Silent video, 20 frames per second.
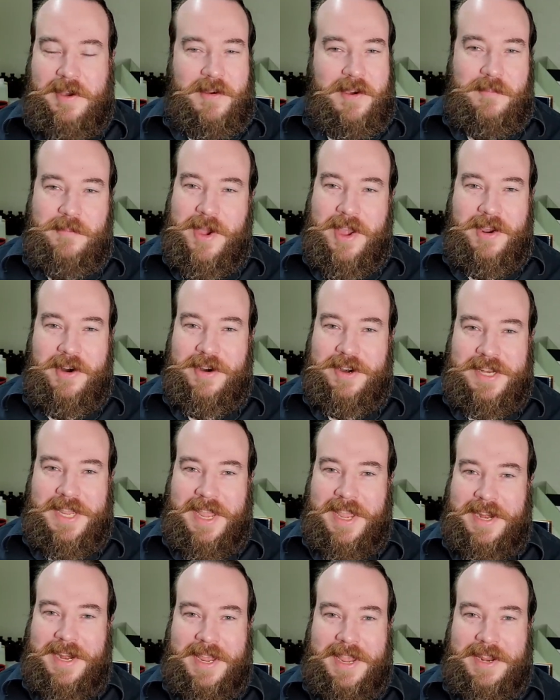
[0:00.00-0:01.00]
My heart
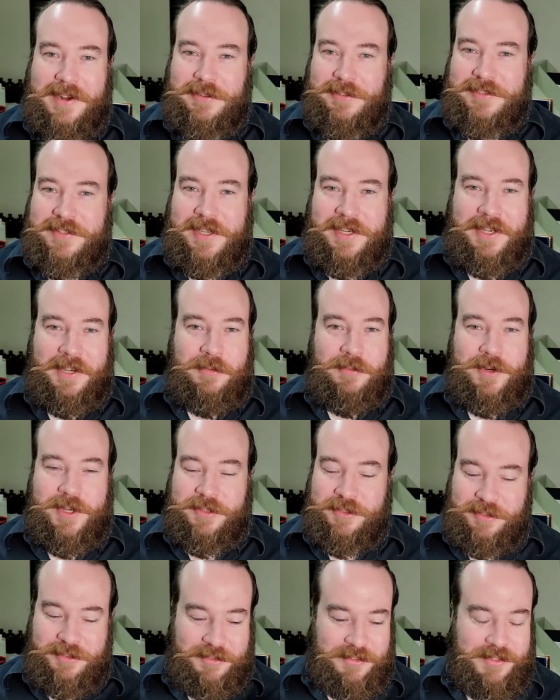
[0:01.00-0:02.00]
can't handle taking
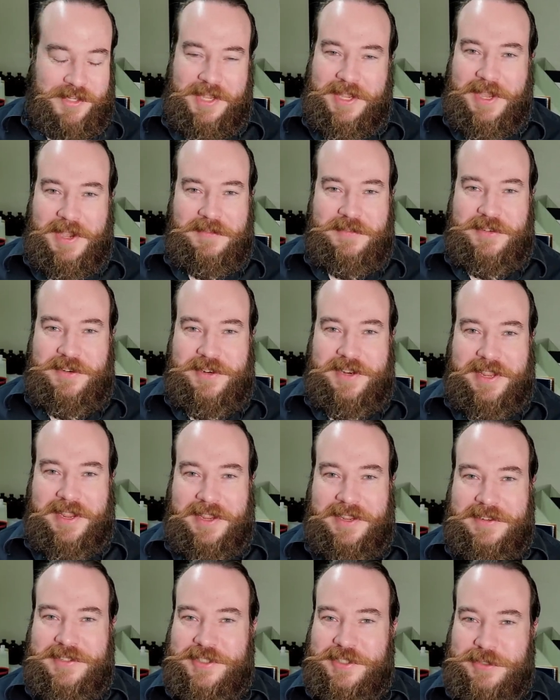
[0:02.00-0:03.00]
risks day after
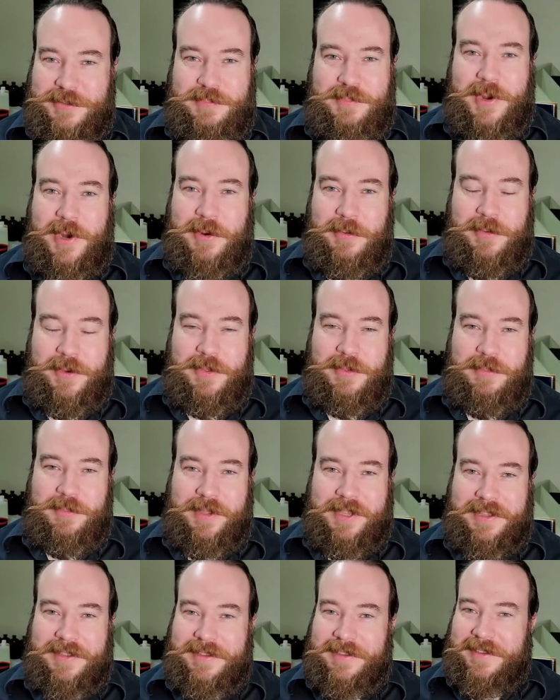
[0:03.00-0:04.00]
day. Just bear with
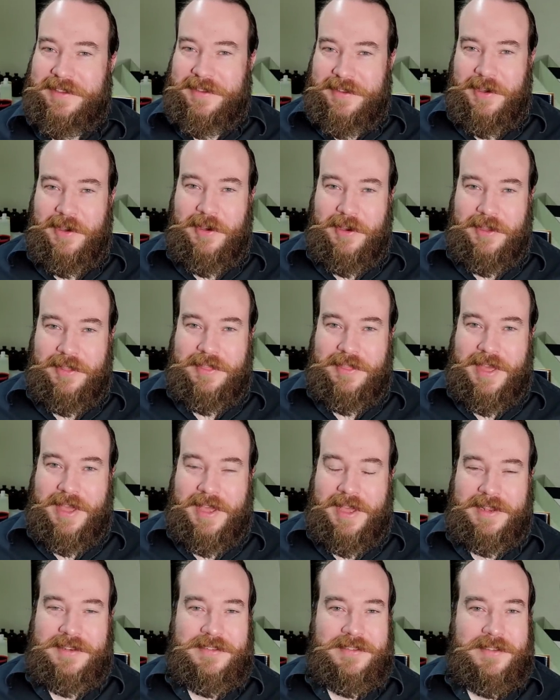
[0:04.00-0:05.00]
me on
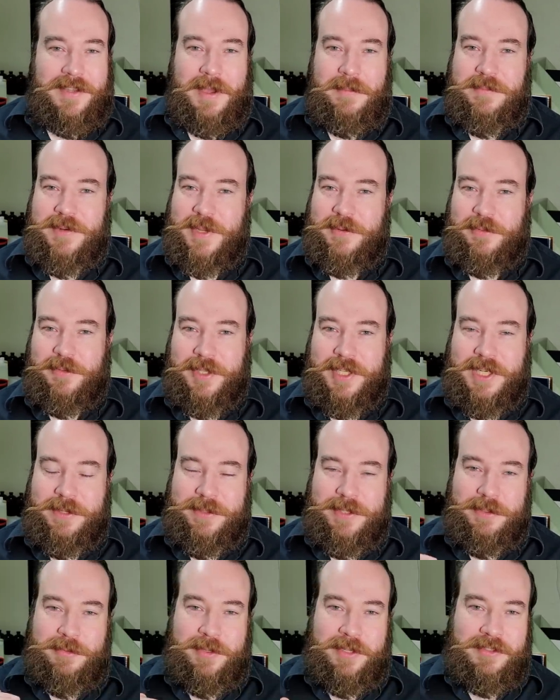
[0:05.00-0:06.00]
that. I'm definitely going to
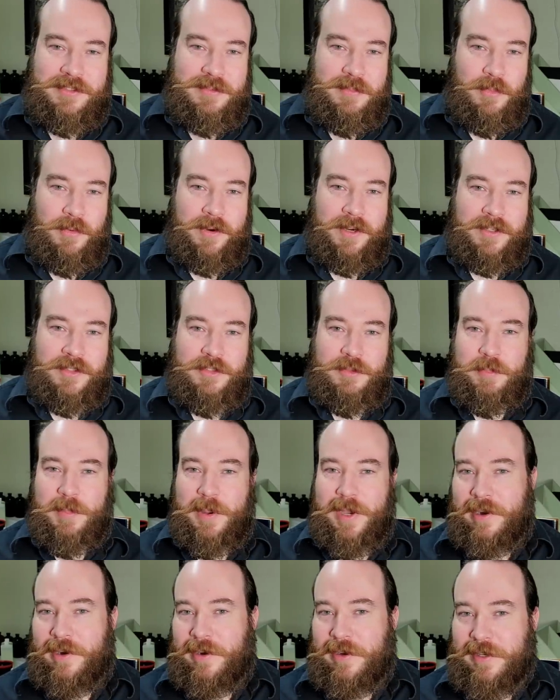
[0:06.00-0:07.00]
be doing some more
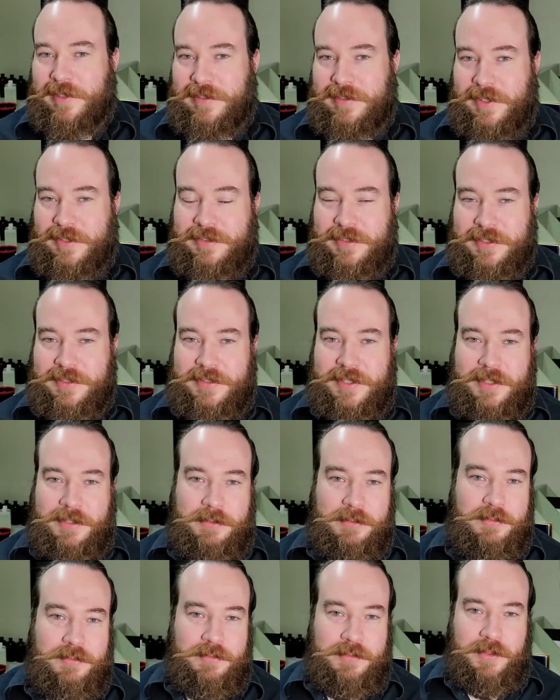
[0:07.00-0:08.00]
expired,
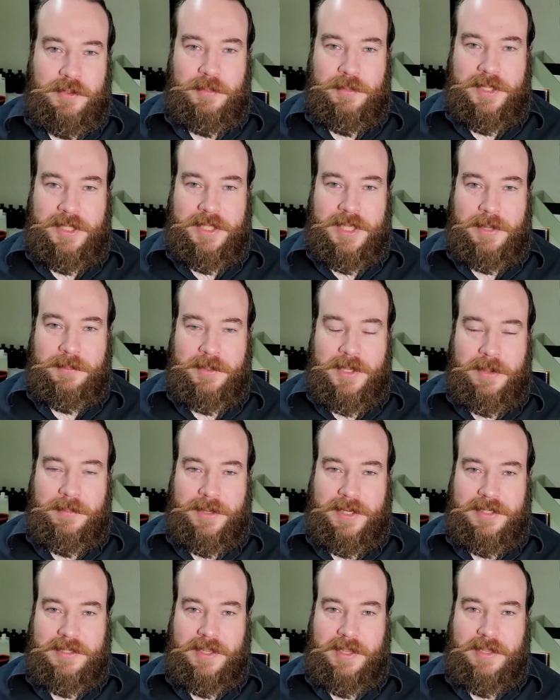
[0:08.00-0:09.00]
discontinued film in the
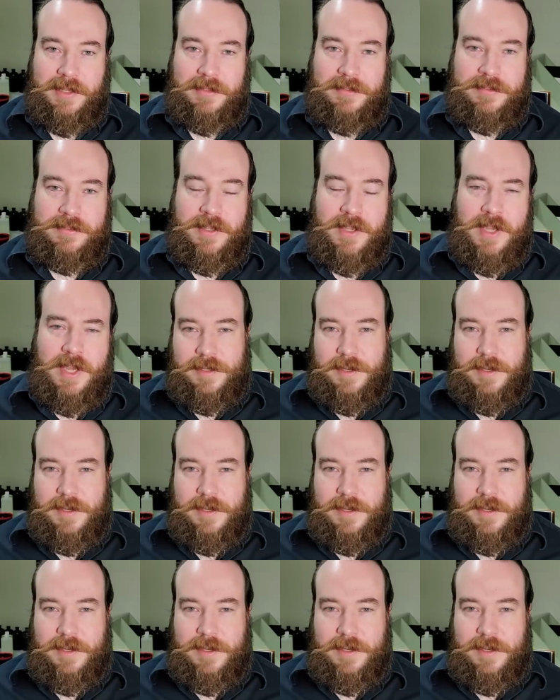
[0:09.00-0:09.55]
upcoming days.